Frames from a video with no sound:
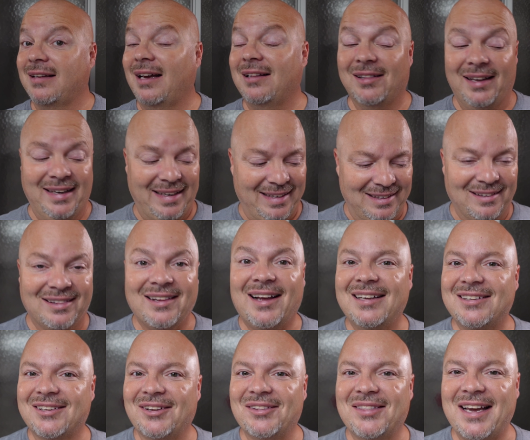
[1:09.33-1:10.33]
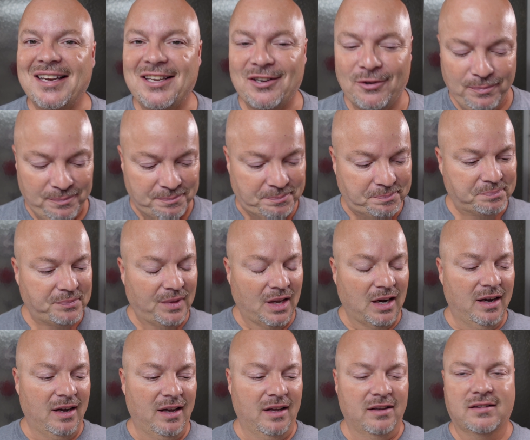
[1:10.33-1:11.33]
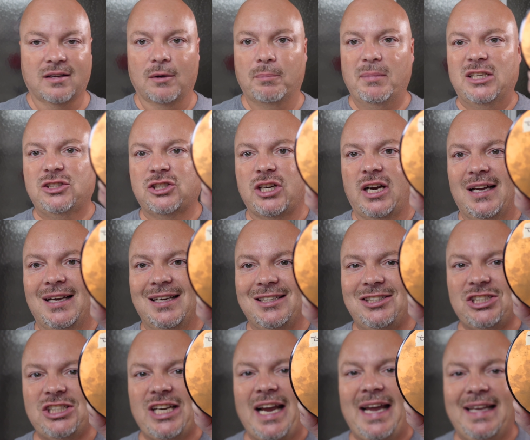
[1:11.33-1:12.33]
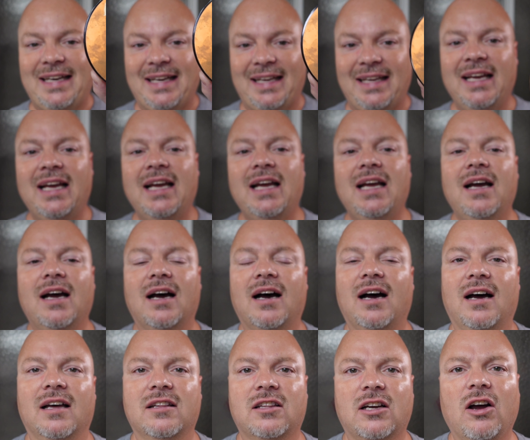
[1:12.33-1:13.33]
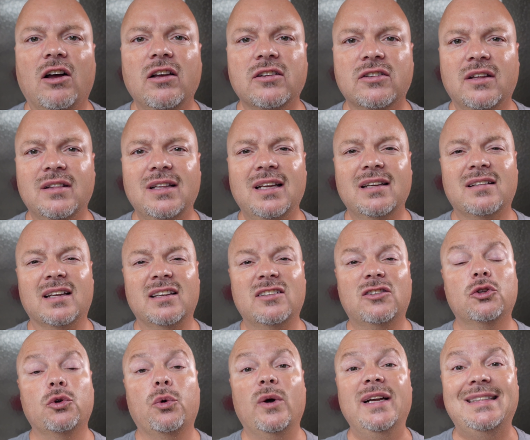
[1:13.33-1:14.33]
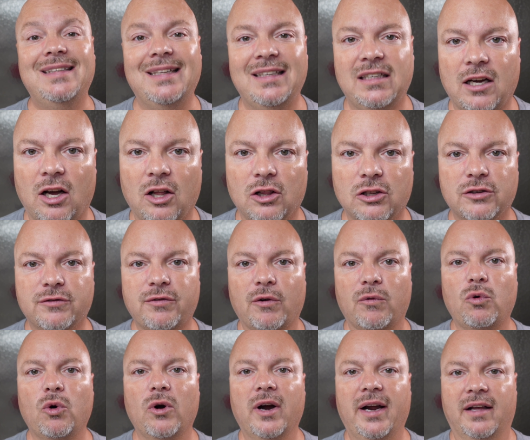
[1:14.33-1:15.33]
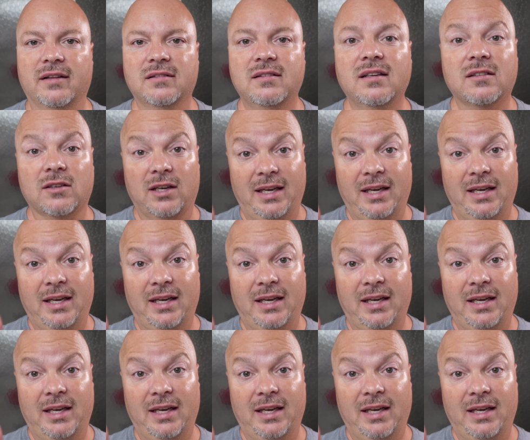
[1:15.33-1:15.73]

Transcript: I like it a lot. So thank you uh, so much, Shady. Uh, the cost on this is $20 for four ounces.